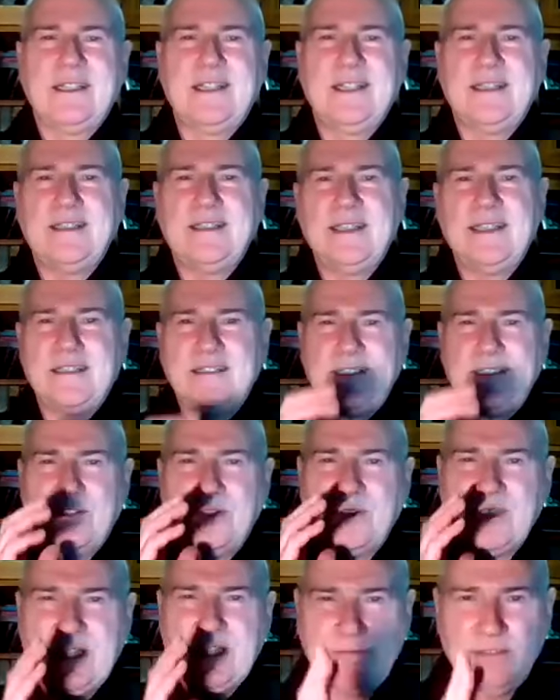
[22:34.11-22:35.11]
And then,
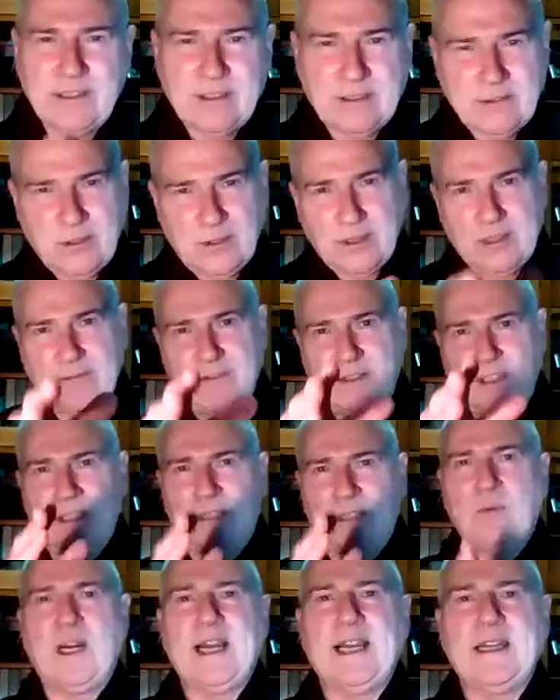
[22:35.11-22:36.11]
giving all of
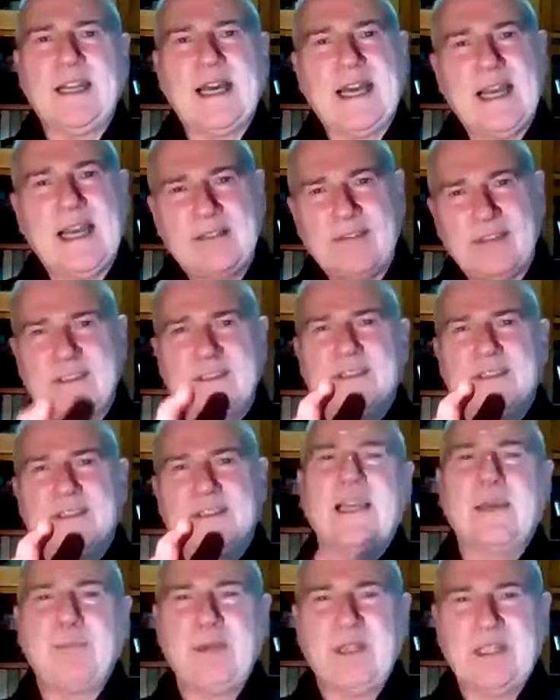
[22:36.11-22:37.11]
the white light,
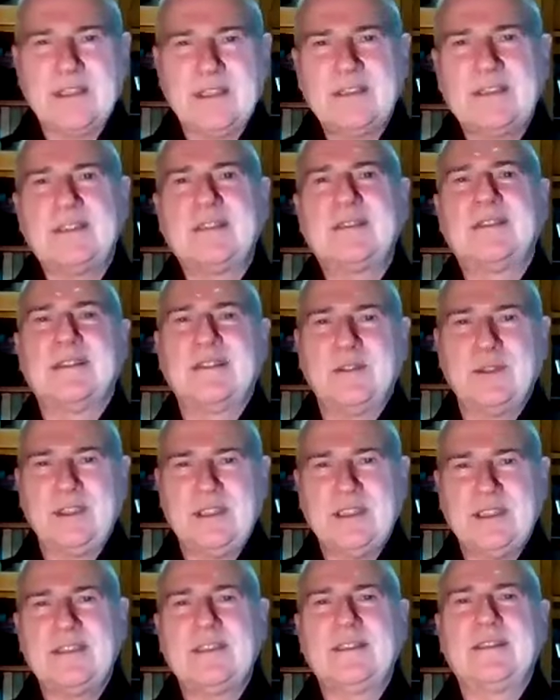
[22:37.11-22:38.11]
happiness,
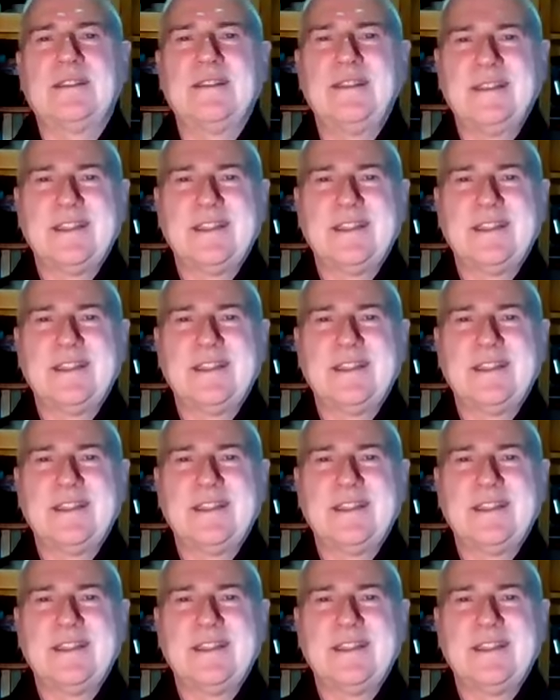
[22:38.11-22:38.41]
goodness